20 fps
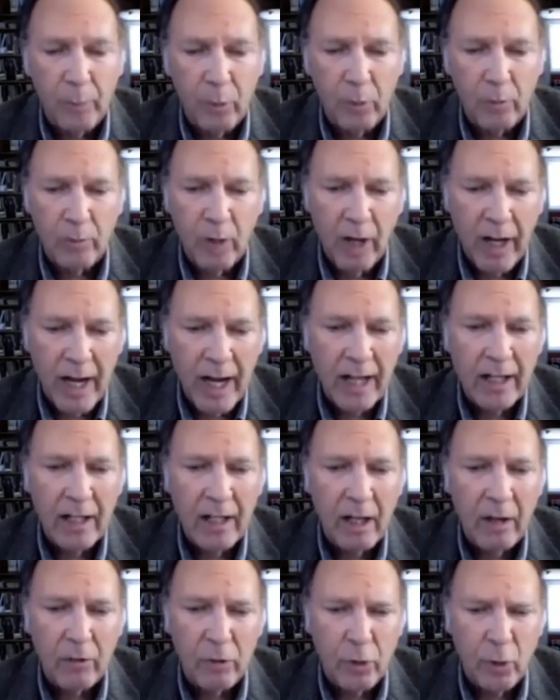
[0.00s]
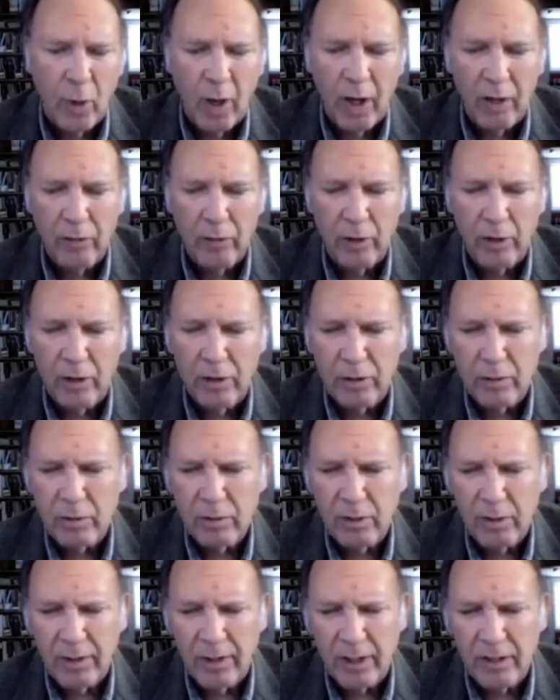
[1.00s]
top 80 to
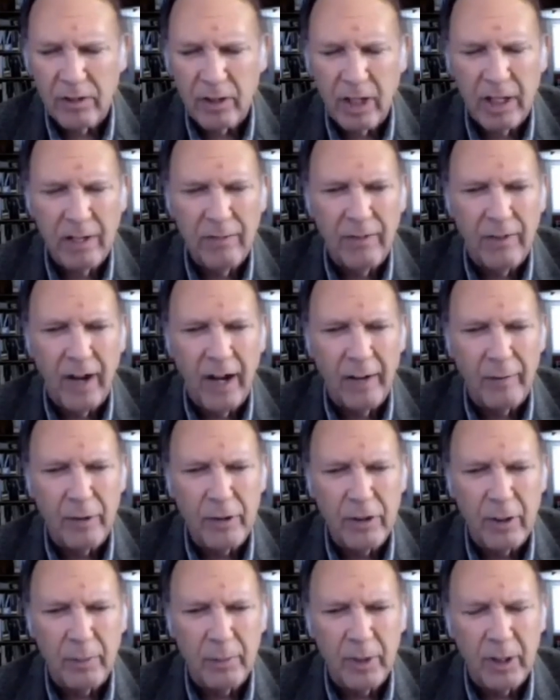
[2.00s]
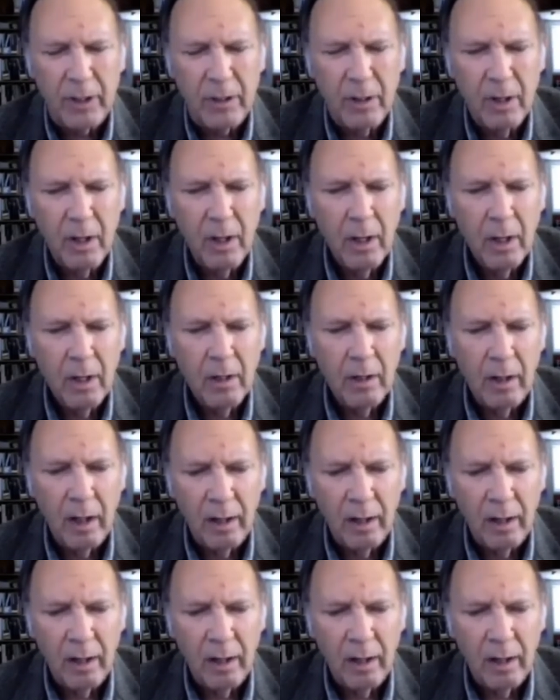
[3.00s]
100, I think it's 85 or something,